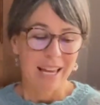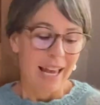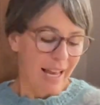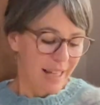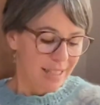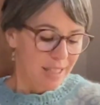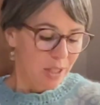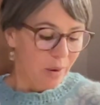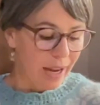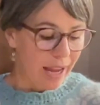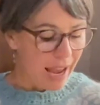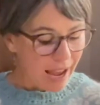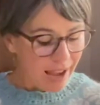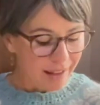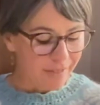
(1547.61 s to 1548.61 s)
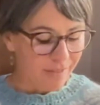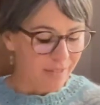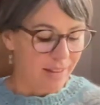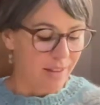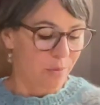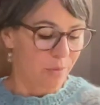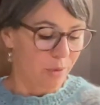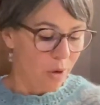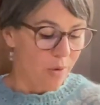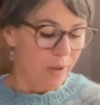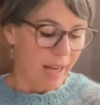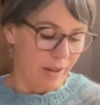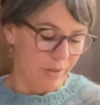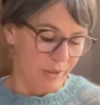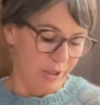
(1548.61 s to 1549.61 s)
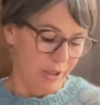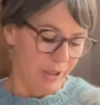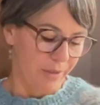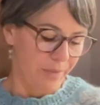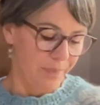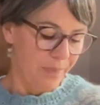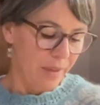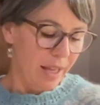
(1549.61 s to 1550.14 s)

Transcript: And so I have the row counter